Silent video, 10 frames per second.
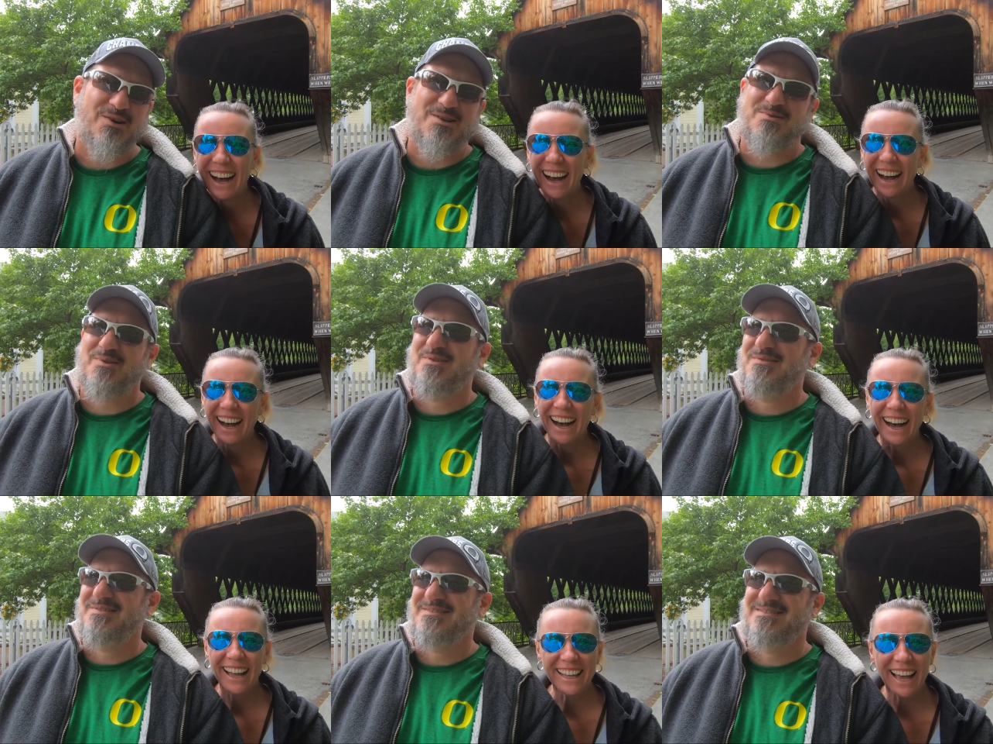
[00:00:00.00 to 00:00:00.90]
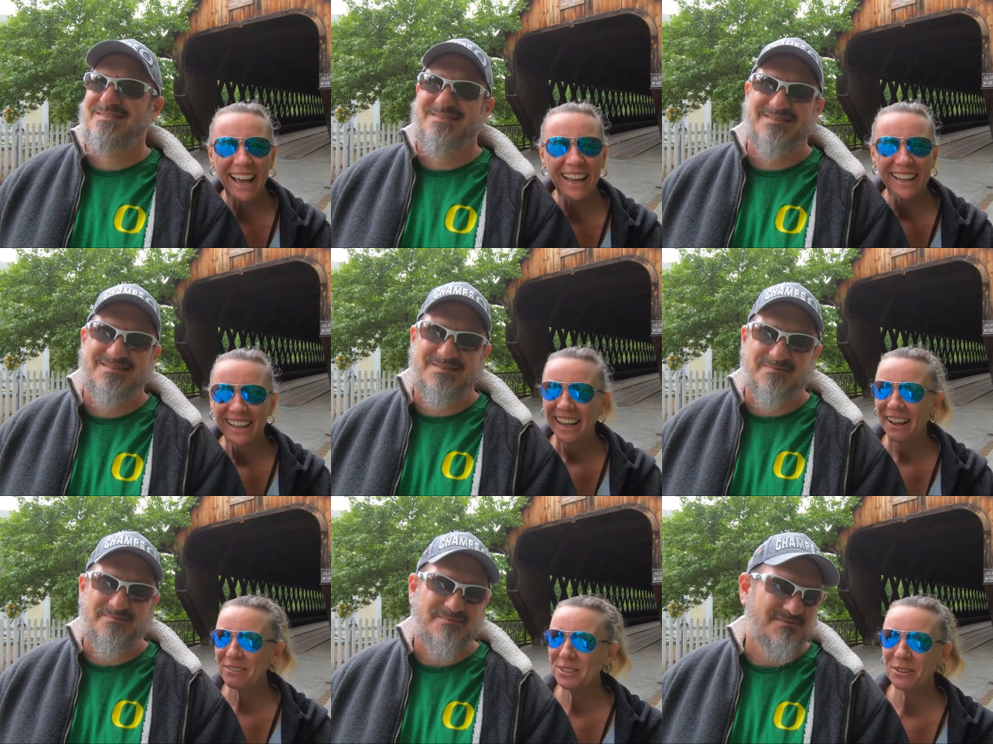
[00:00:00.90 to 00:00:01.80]
Speaker 1: across the road.
Speaker 2: Oh, yeah.
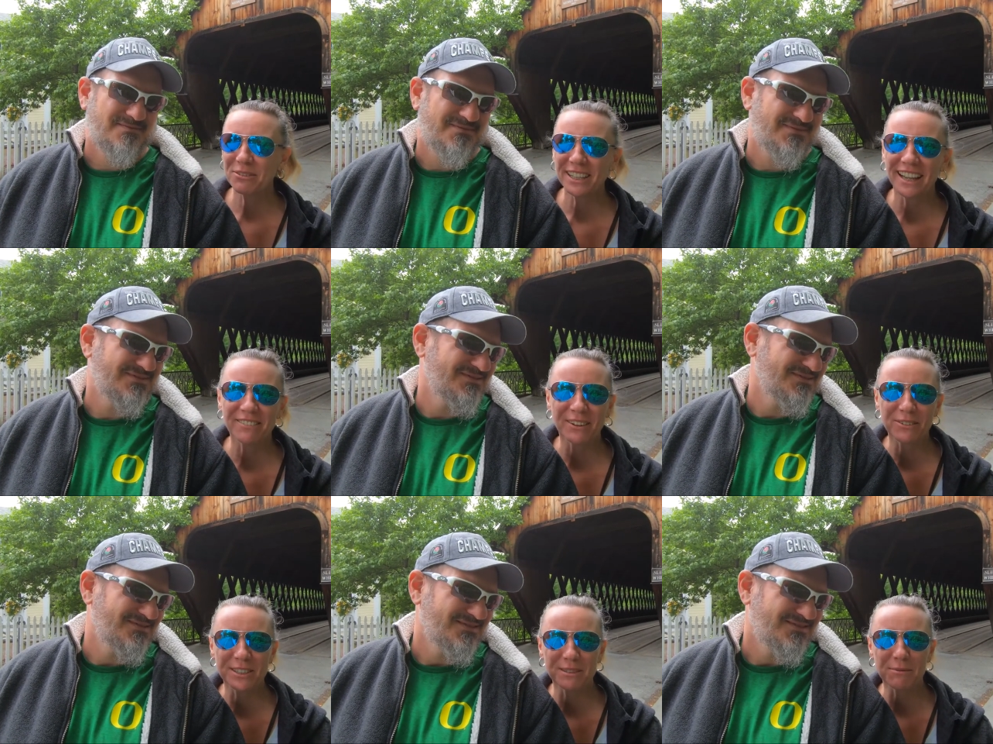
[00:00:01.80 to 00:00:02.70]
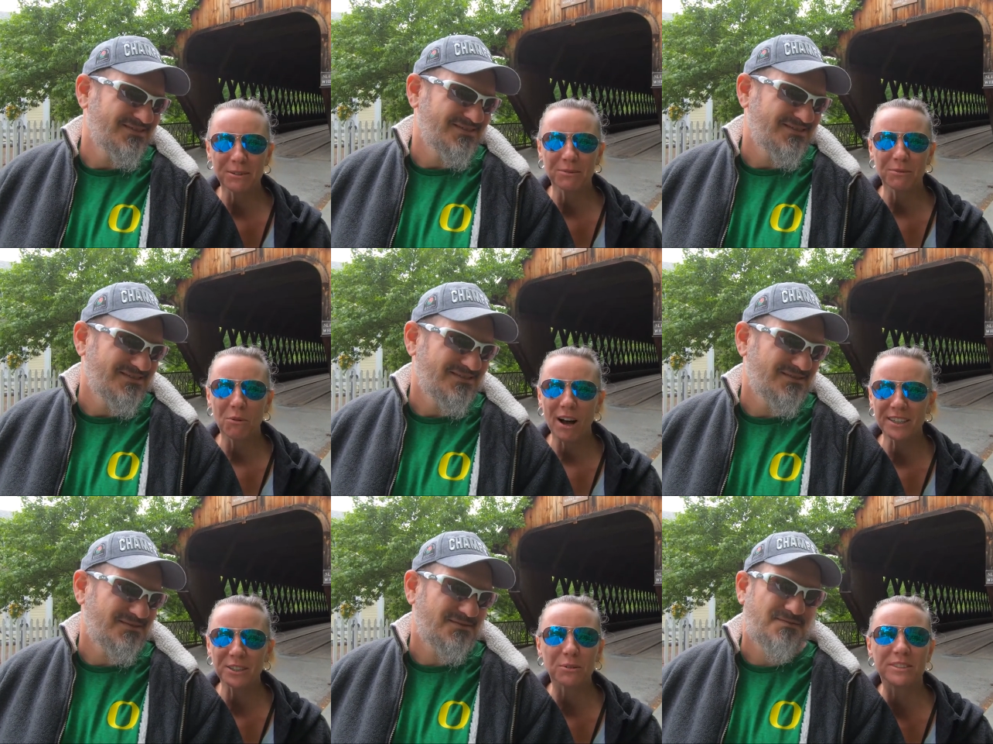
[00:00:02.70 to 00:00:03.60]
It was so funny. I've never seen one
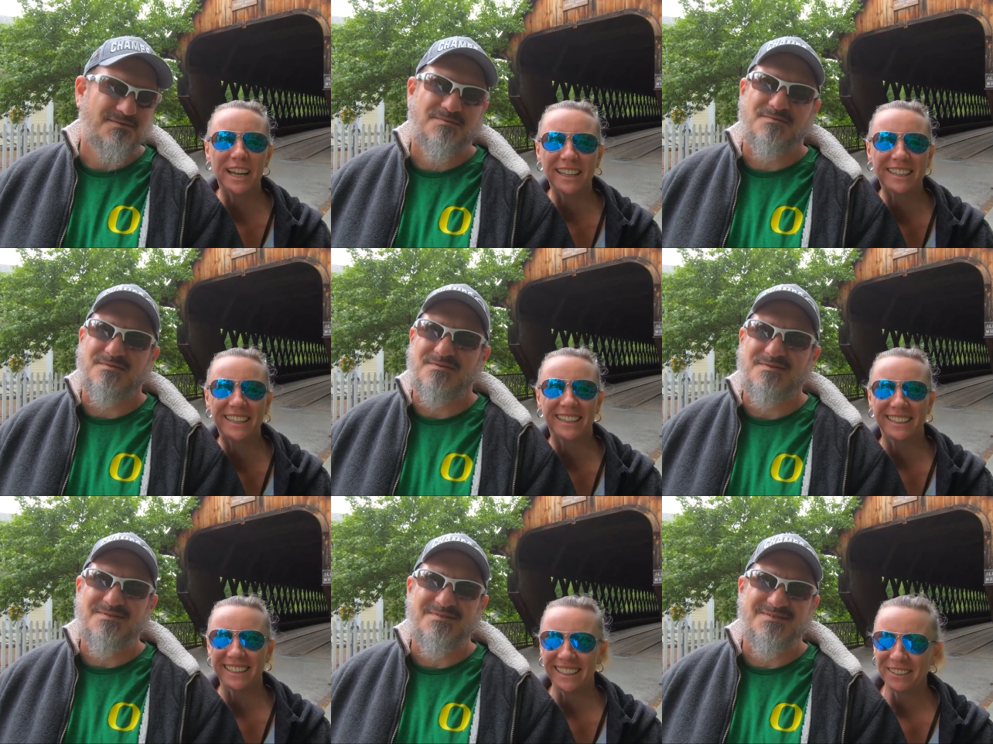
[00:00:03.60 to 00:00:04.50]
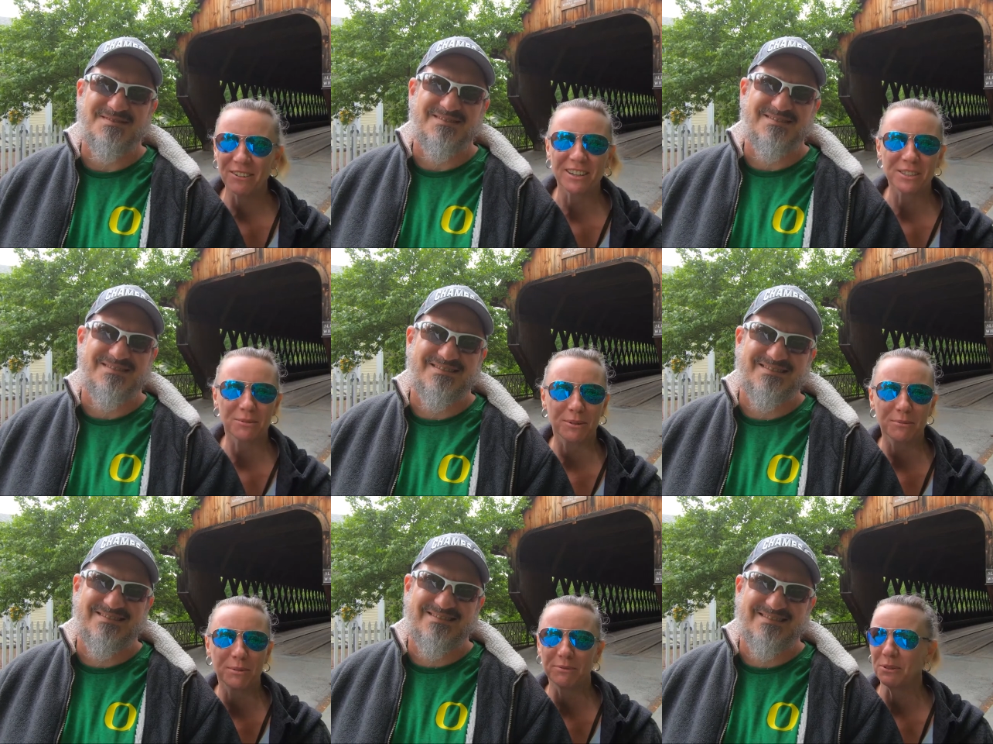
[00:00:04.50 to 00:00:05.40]
walk so delicately across the
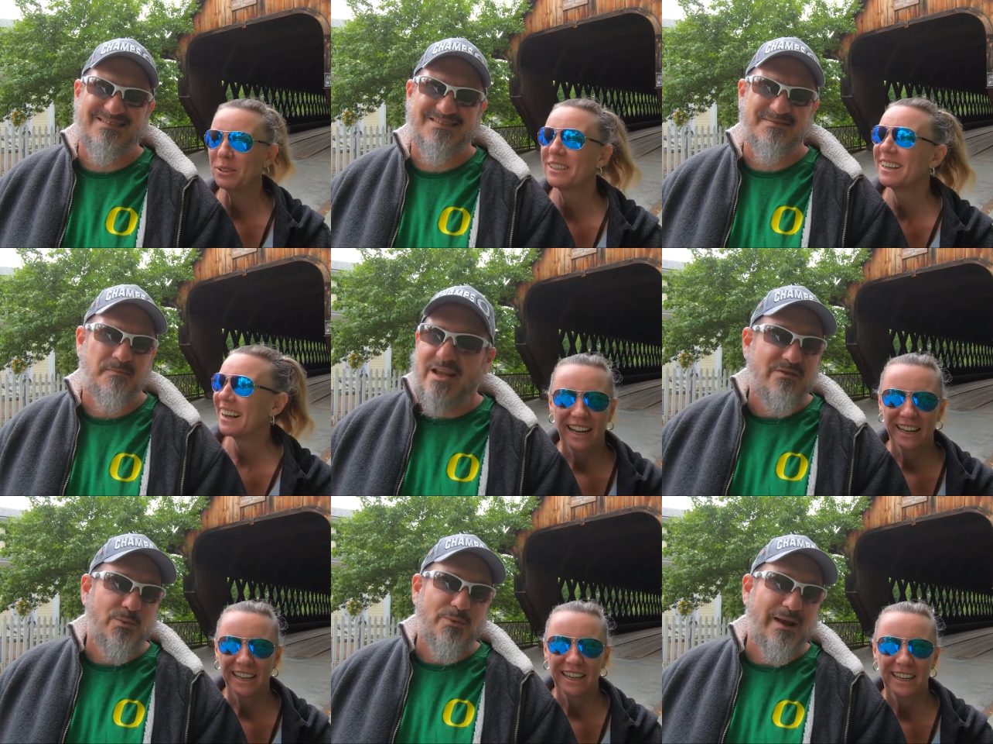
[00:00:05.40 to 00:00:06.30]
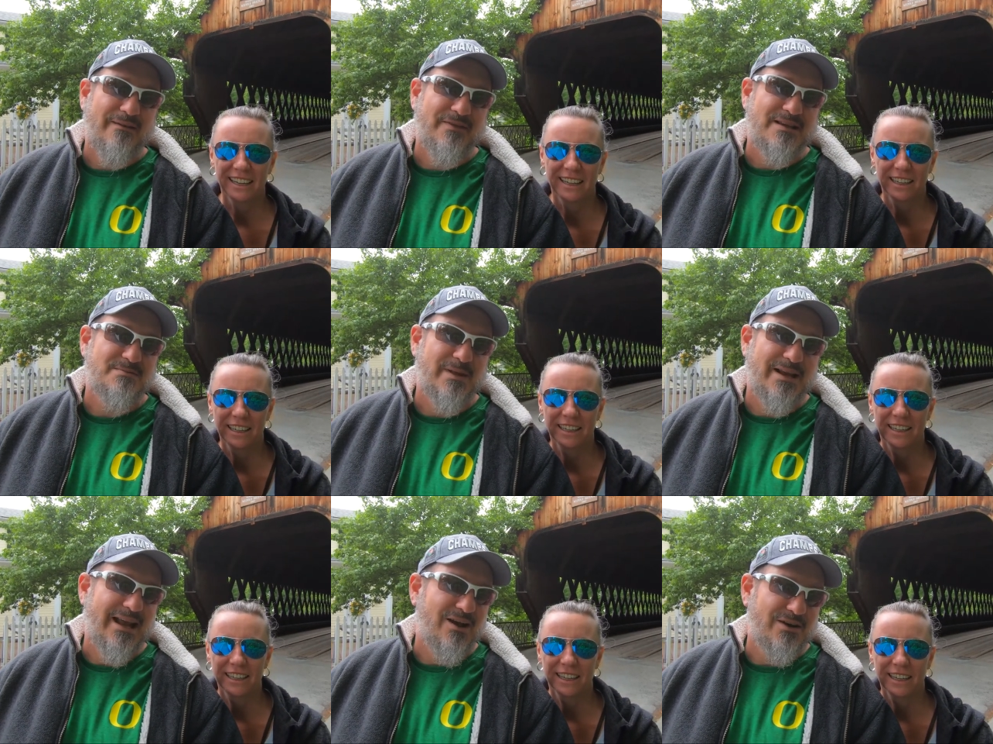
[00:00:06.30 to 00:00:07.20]
road before.
Speaker 1: Even when we have things
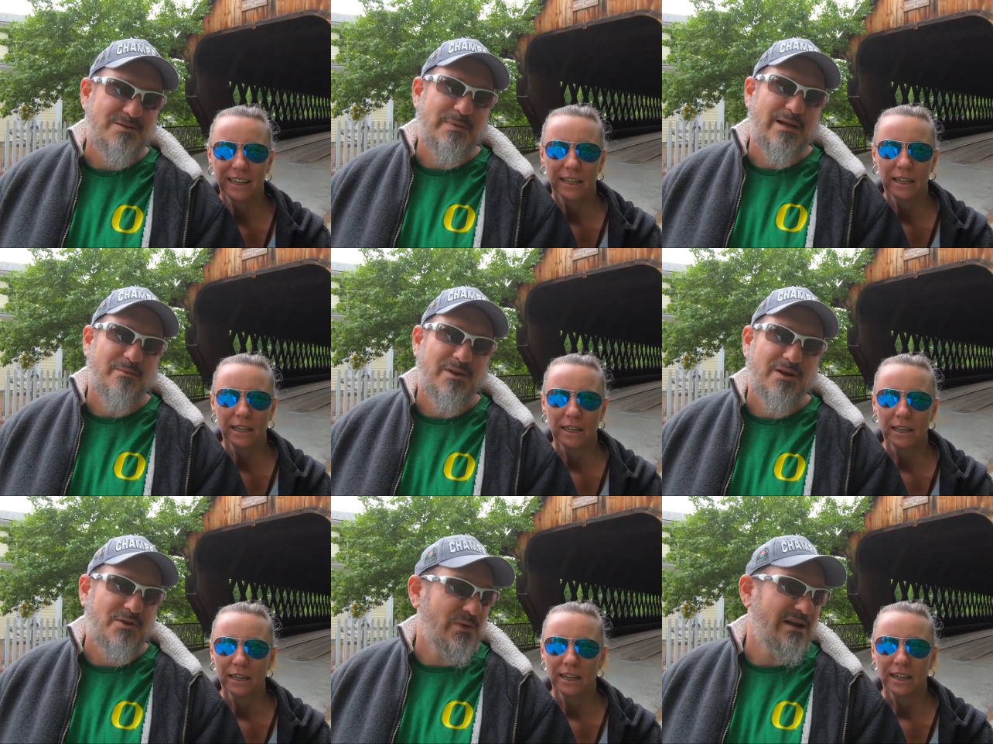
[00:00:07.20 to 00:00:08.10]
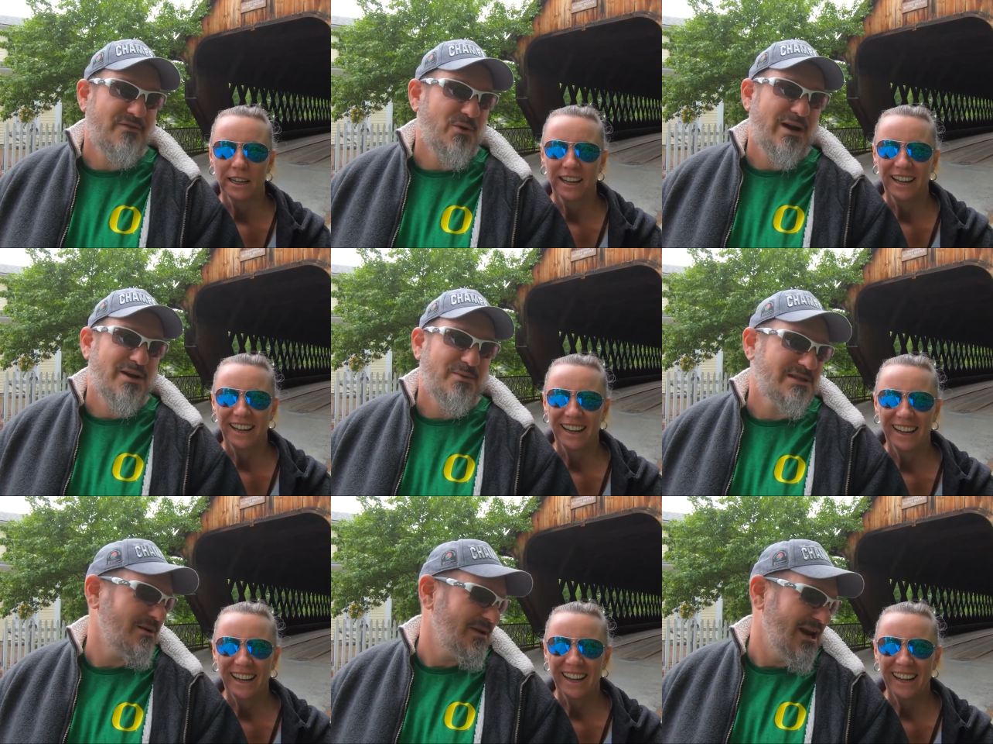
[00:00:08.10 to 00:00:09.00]
planned out, it's become clear that we have no idea
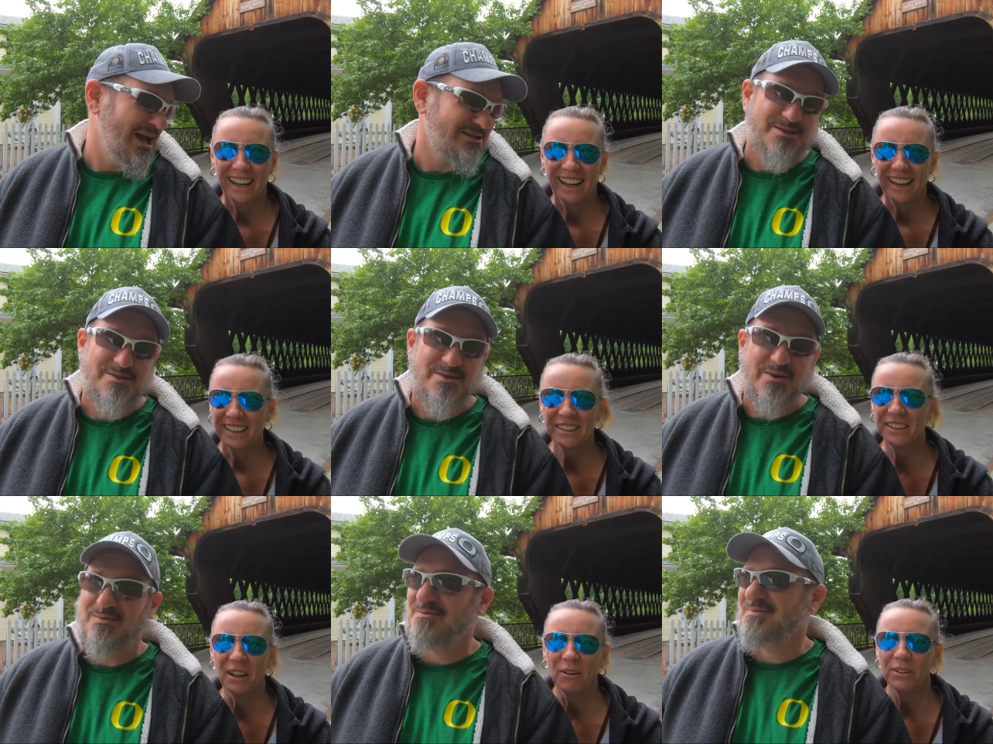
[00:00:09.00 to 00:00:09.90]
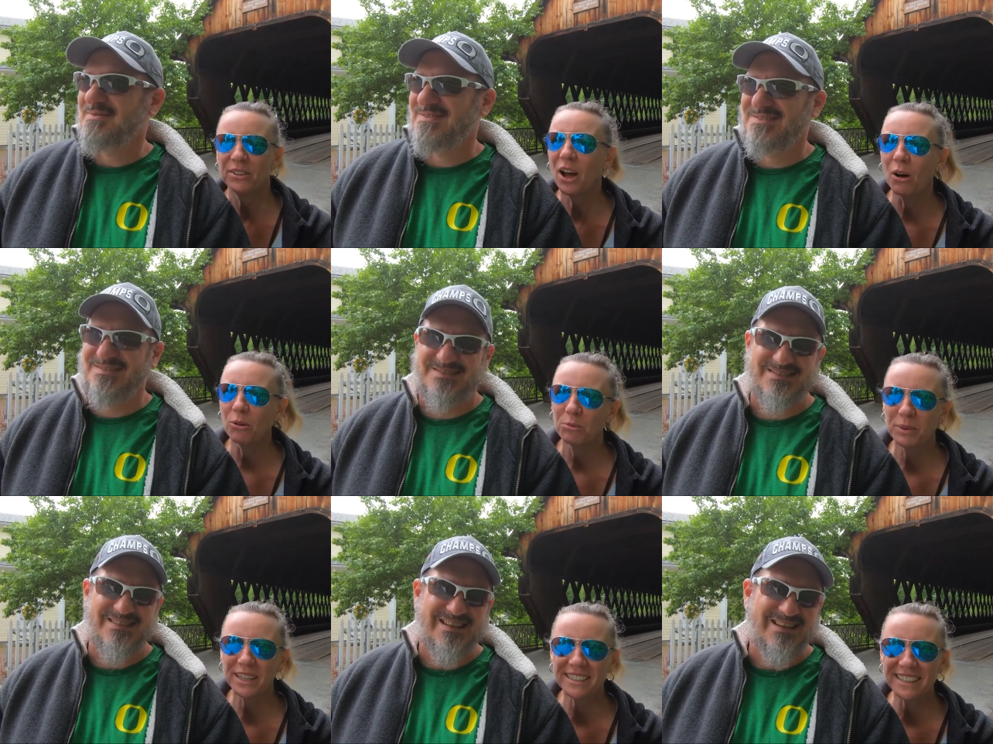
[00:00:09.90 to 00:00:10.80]
what's coming next. So.
Speaker 2: No,
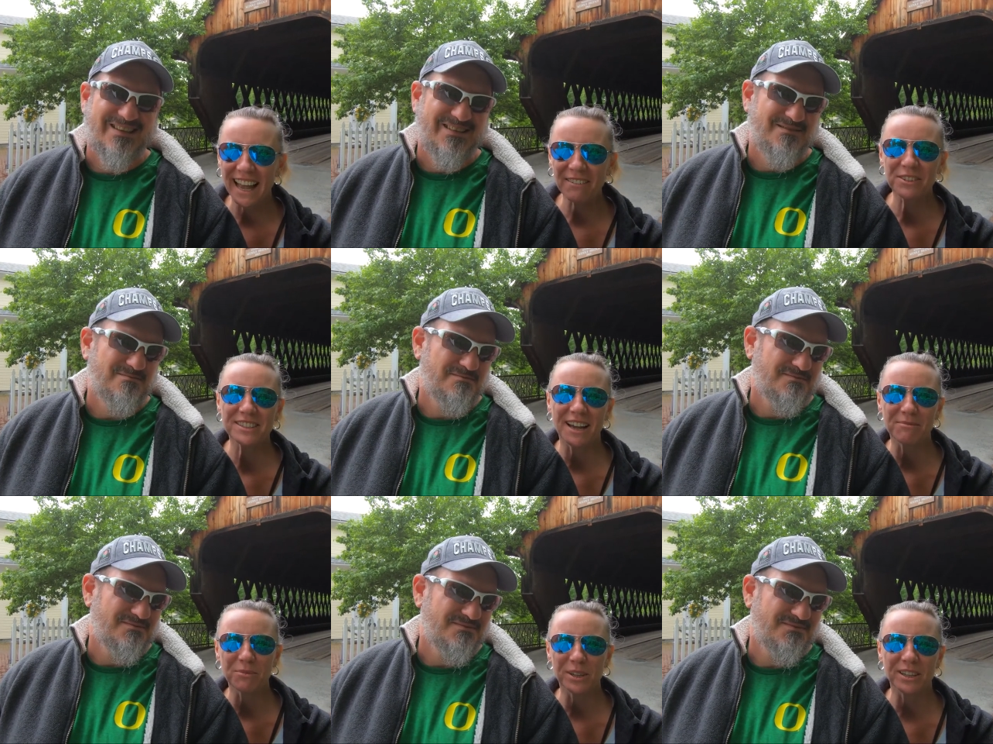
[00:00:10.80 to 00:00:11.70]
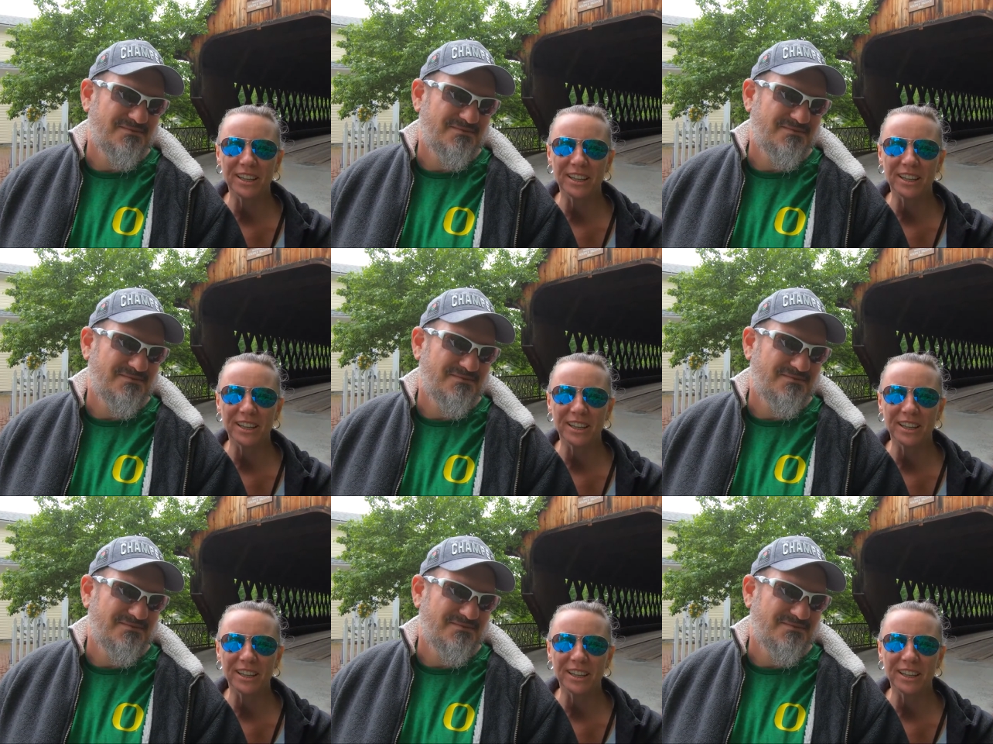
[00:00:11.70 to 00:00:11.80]
because half the time we